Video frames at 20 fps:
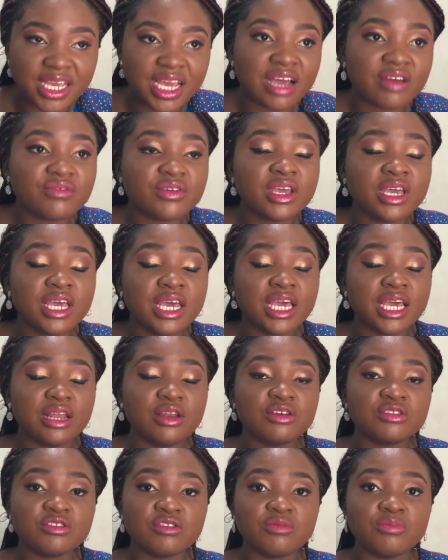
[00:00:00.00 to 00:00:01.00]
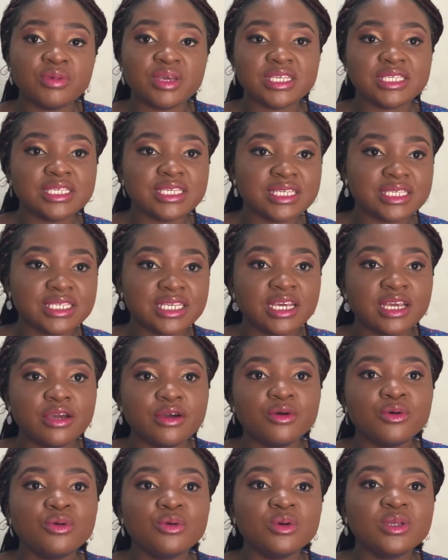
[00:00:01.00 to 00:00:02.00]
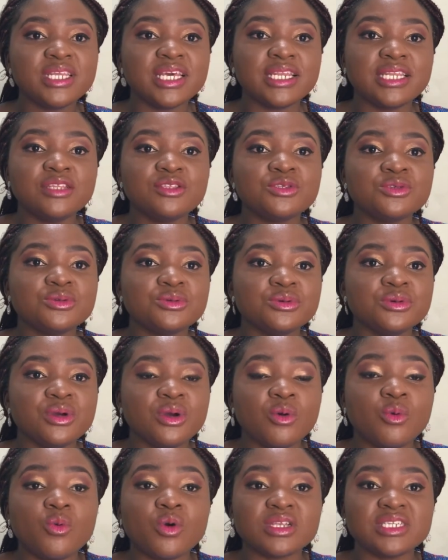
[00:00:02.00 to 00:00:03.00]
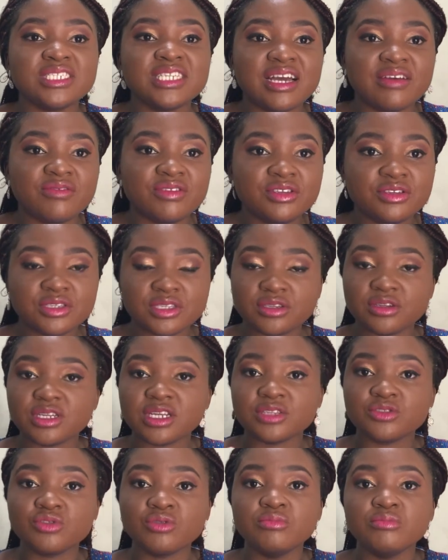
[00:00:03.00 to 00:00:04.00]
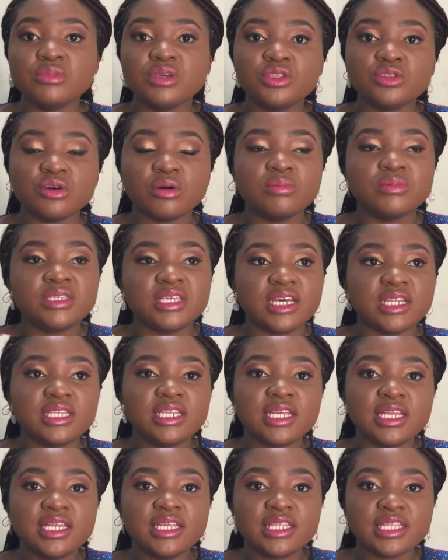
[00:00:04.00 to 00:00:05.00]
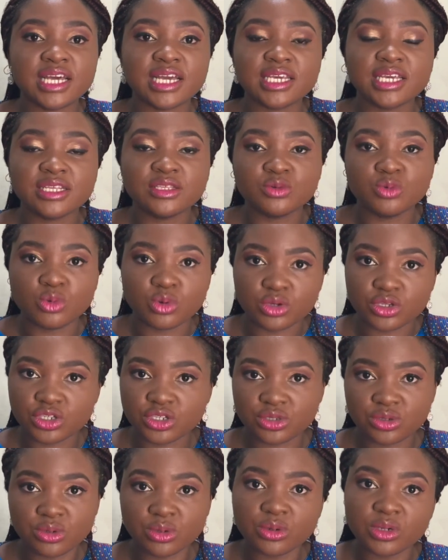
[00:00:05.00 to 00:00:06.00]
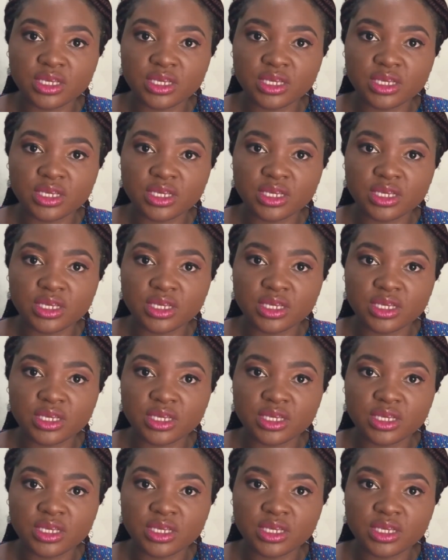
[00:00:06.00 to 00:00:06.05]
They have a lot of persons who they need to watch their videos in order to meet up their daily target watch.